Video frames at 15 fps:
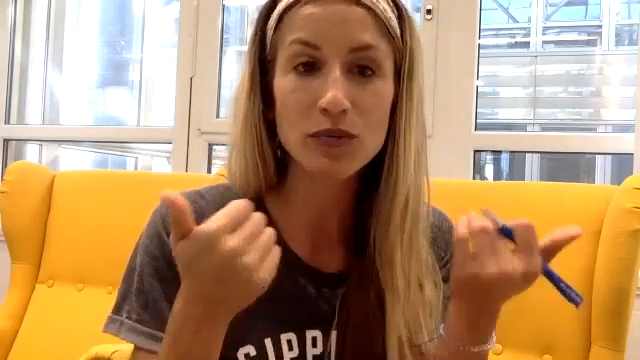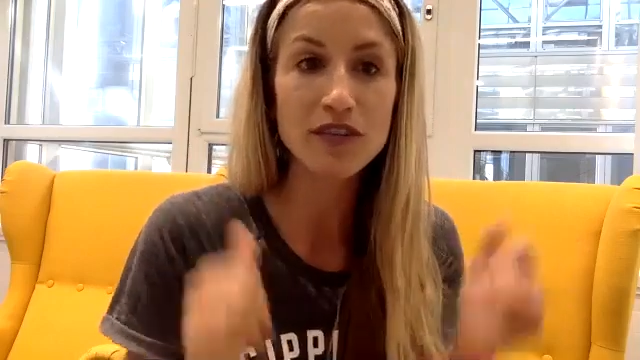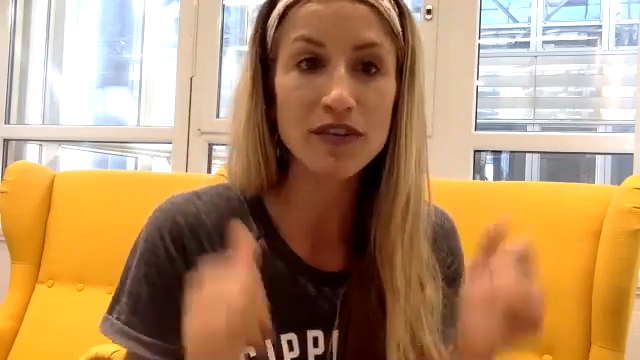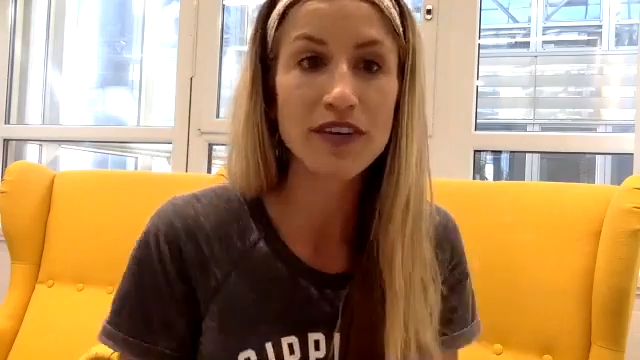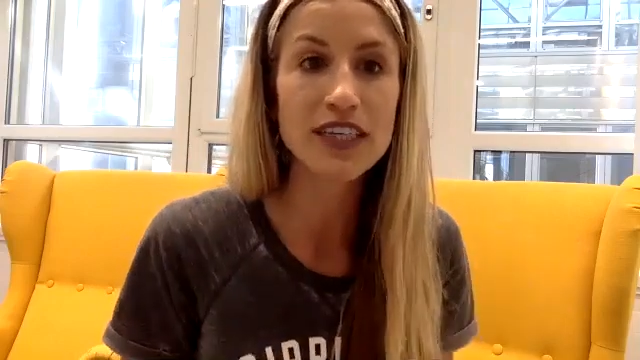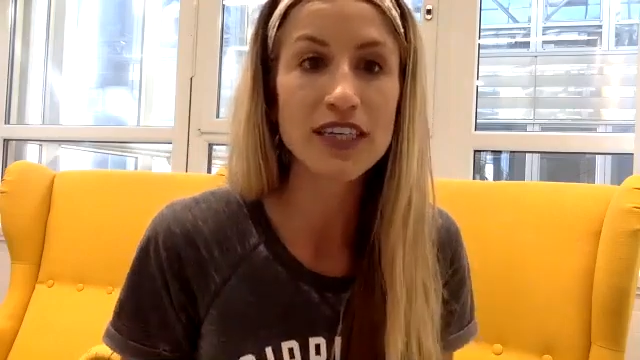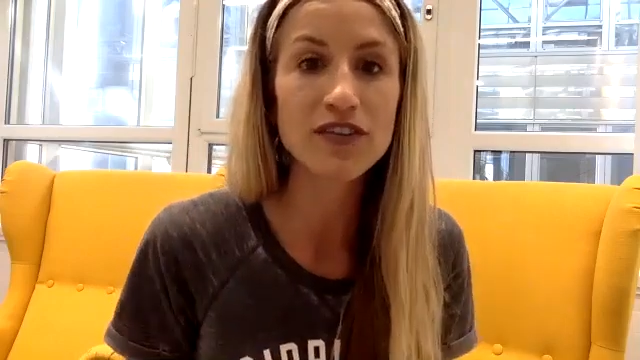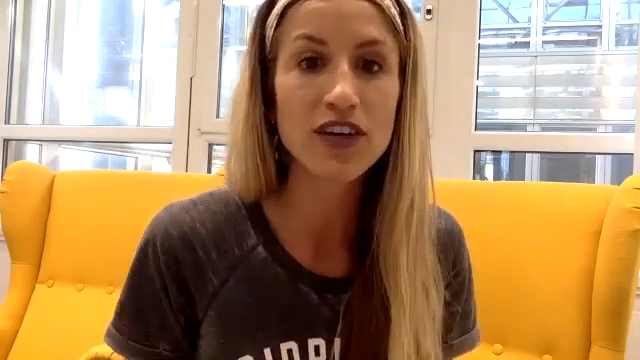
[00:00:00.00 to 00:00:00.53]

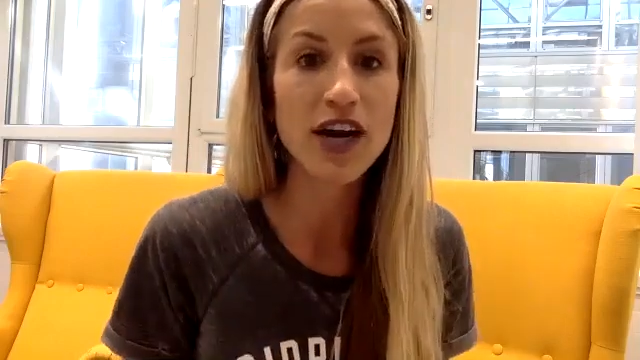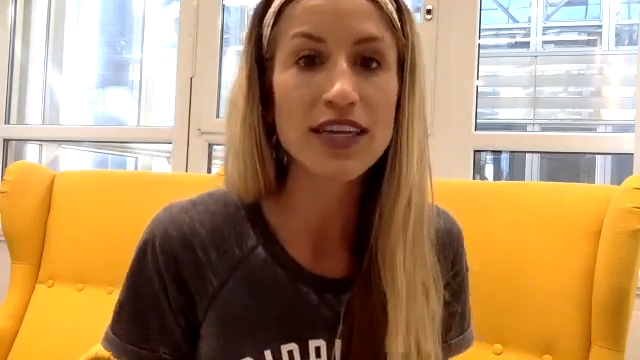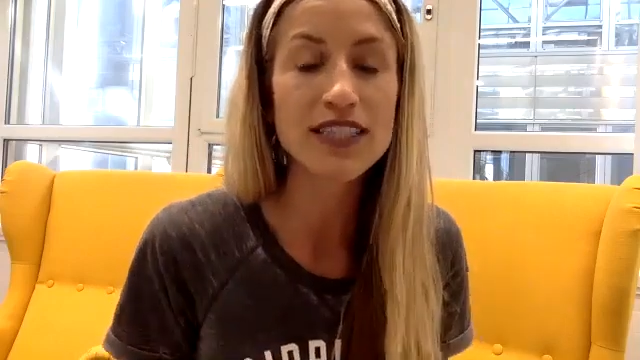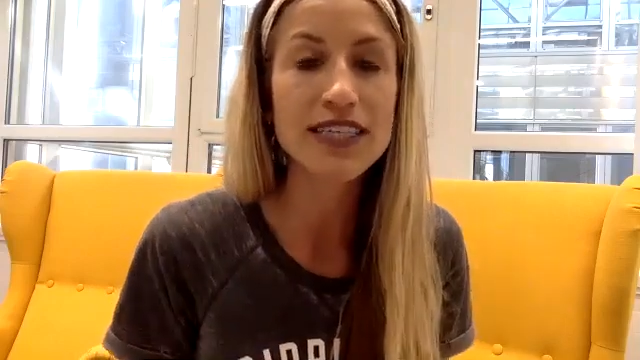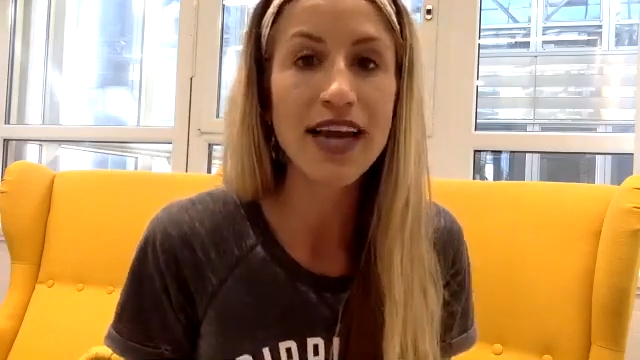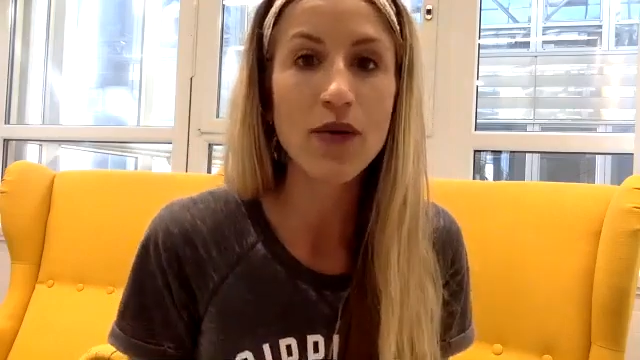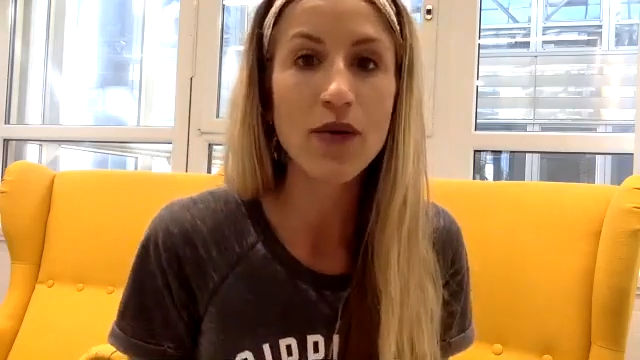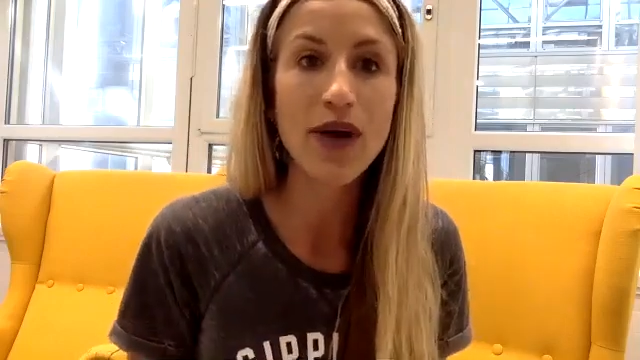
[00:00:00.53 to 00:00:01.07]
perfect for our
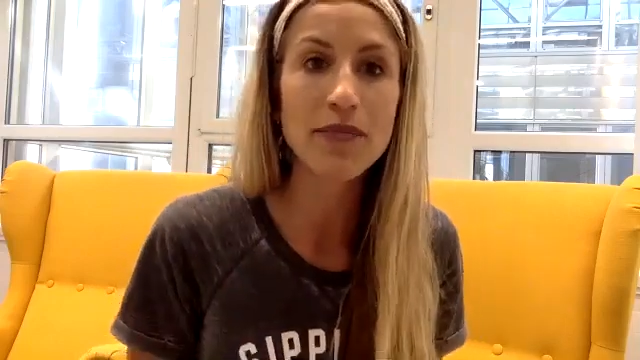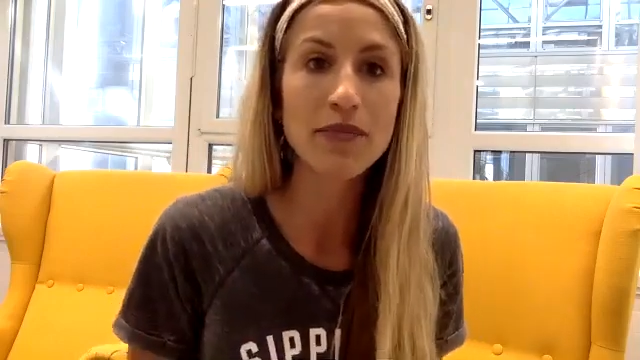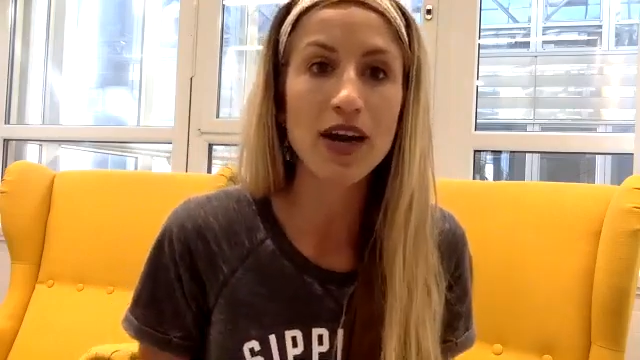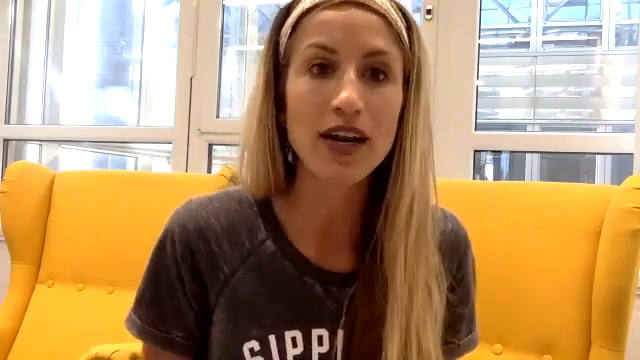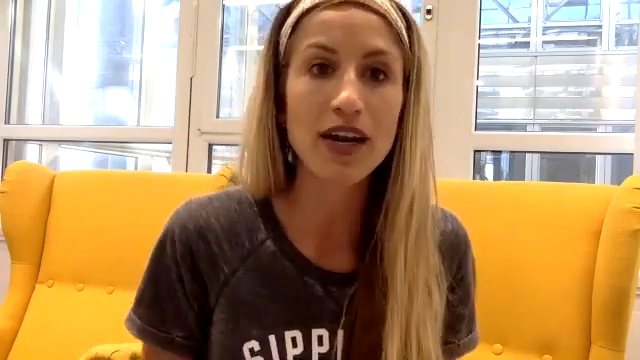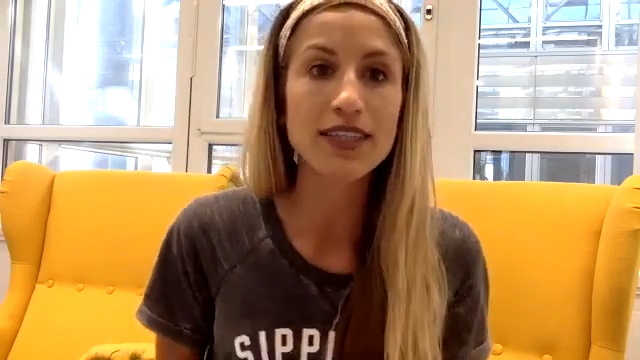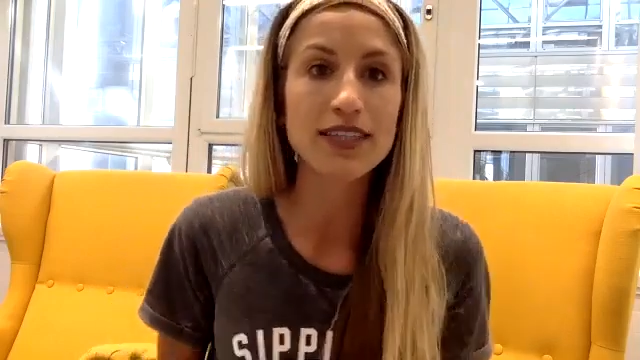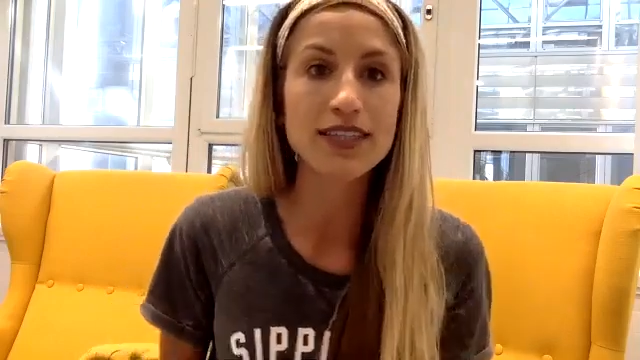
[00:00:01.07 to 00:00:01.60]
DIY
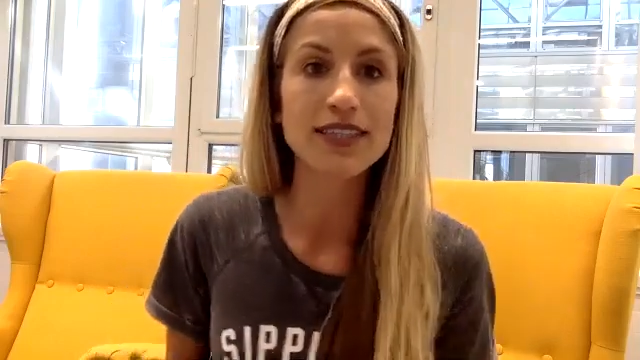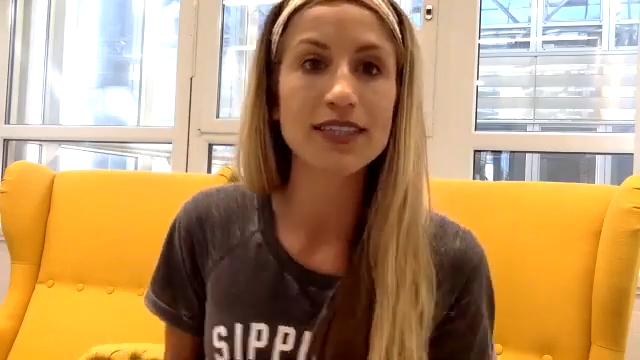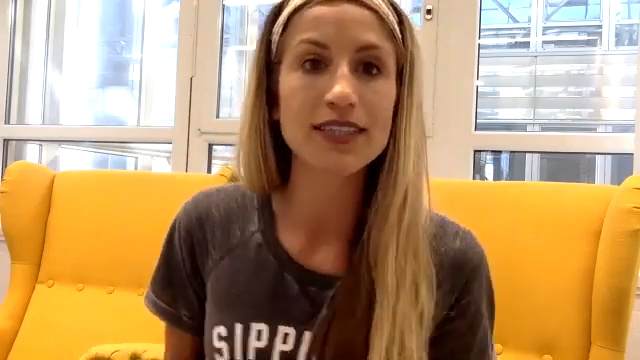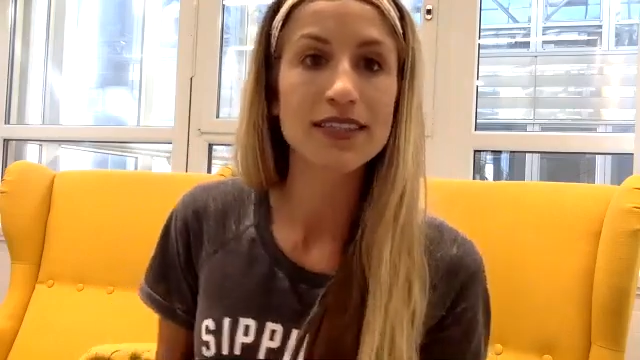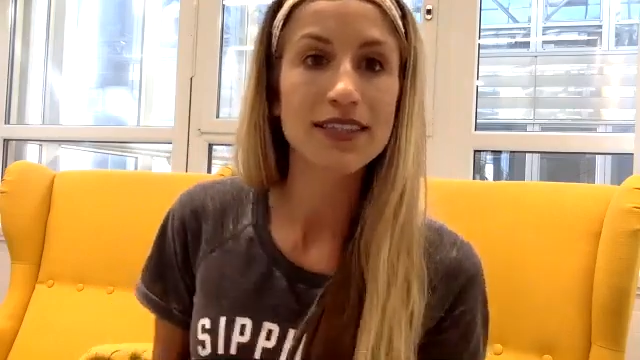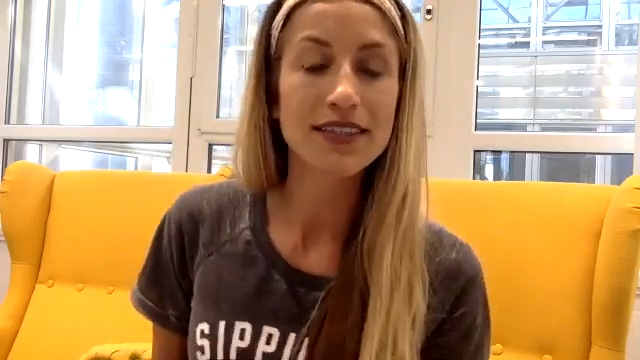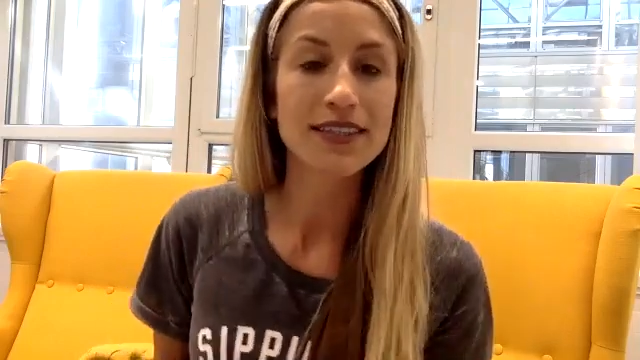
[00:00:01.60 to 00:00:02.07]
products.